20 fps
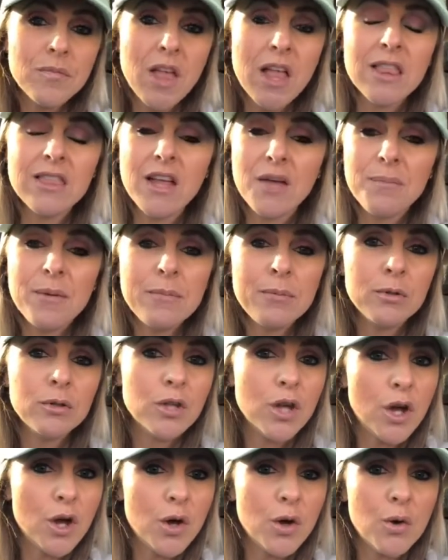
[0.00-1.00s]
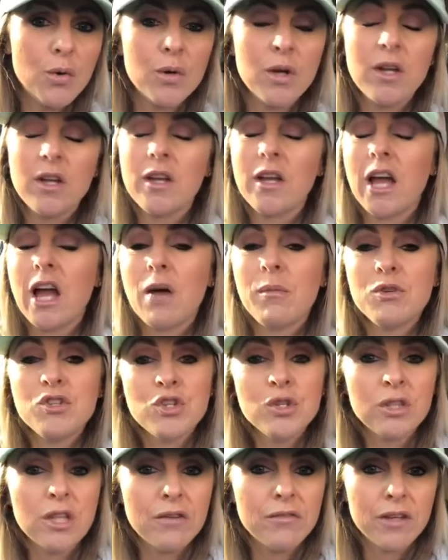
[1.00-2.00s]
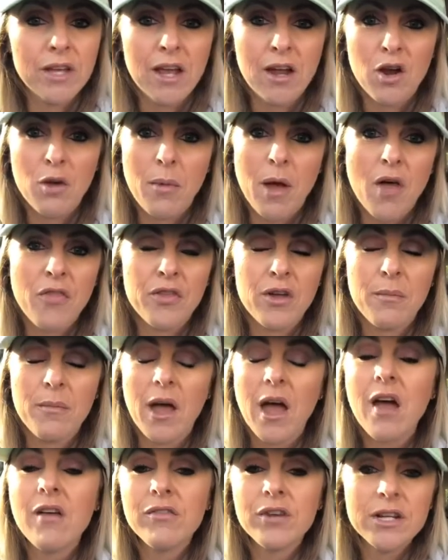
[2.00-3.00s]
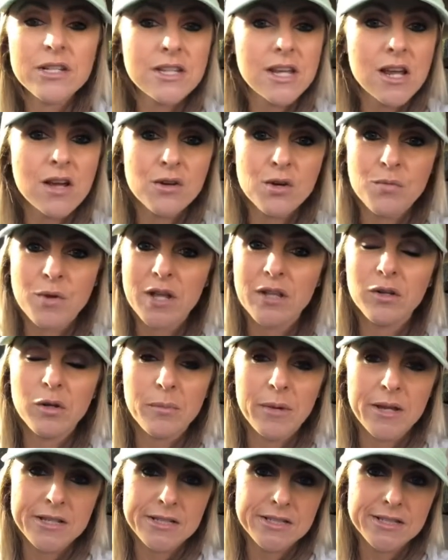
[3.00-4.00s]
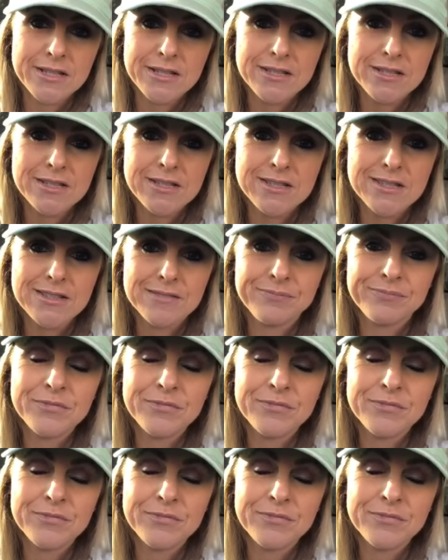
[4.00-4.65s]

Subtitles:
Let people know how much you love and care about them every day on a regular basis.